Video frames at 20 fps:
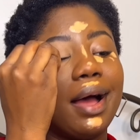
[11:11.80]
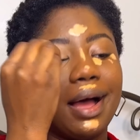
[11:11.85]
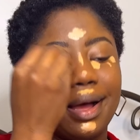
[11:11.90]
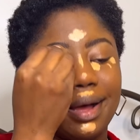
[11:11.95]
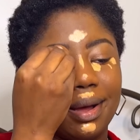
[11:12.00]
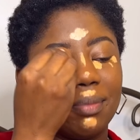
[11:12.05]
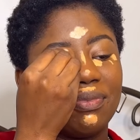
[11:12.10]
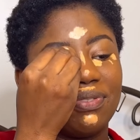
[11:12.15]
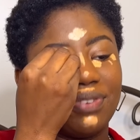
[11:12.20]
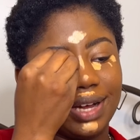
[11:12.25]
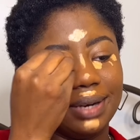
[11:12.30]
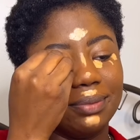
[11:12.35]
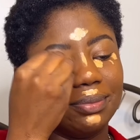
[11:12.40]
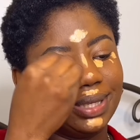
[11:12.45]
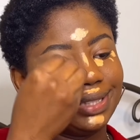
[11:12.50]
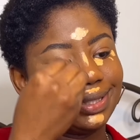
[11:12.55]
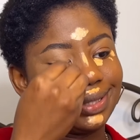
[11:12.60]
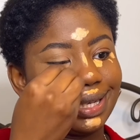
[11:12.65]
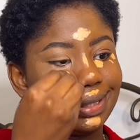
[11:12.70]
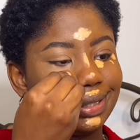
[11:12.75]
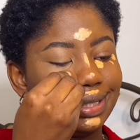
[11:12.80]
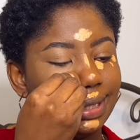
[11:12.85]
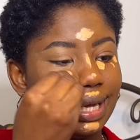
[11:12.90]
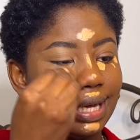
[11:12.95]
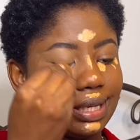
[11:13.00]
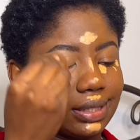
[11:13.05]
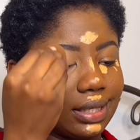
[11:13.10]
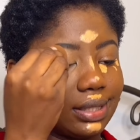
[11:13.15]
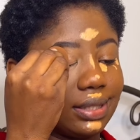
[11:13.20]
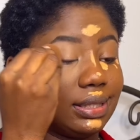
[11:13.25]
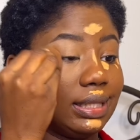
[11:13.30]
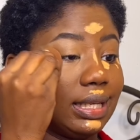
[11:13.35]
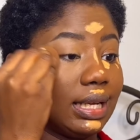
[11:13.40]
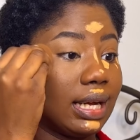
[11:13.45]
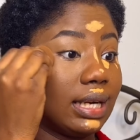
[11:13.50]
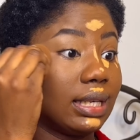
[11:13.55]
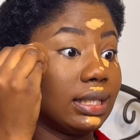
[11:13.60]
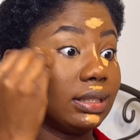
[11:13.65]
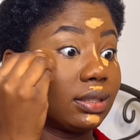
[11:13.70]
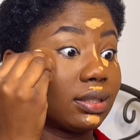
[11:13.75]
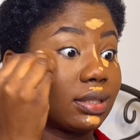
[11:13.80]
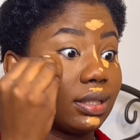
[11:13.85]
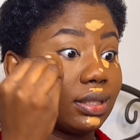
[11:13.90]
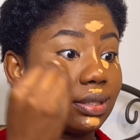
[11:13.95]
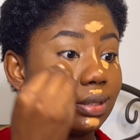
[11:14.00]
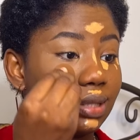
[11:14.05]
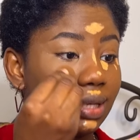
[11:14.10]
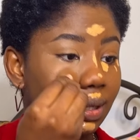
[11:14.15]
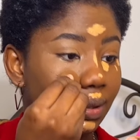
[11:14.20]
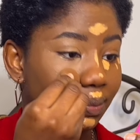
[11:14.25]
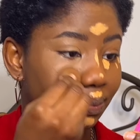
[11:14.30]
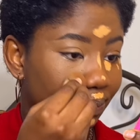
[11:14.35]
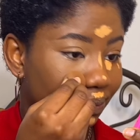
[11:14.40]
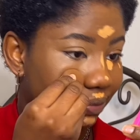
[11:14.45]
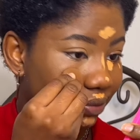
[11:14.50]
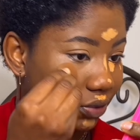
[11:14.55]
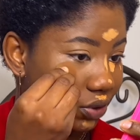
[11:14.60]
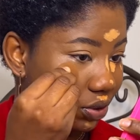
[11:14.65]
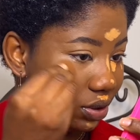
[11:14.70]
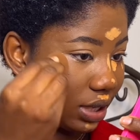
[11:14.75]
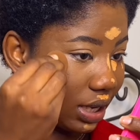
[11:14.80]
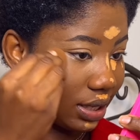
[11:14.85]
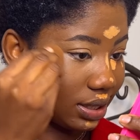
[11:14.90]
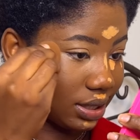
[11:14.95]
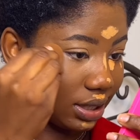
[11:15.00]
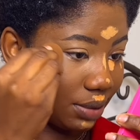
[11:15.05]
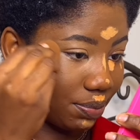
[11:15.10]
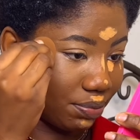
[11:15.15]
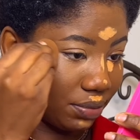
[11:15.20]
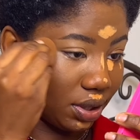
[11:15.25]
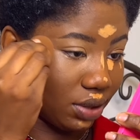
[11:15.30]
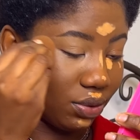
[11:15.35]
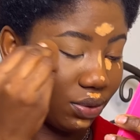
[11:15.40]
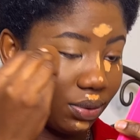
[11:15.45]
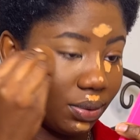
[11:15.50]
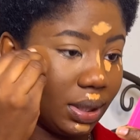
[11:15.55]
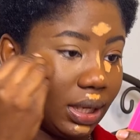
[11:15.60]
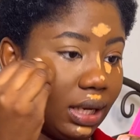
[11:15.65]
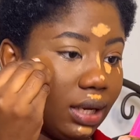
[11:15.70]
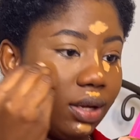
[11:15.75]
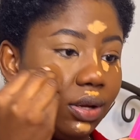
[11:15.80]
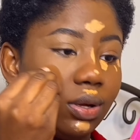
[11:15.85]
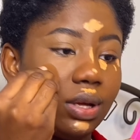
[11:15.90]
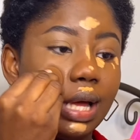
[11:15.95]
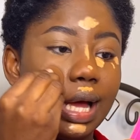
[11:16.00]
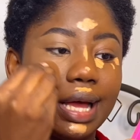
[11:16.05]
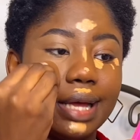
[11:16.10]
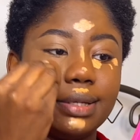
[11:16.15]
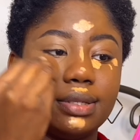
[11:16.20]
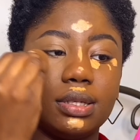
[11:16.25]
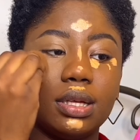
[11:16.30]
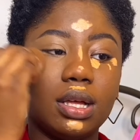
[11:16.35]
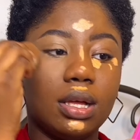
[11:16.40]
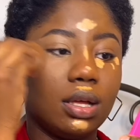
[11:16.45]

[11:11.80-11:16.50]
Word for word: i'm fine mentally as at today and it's because um you guys keep me going you guys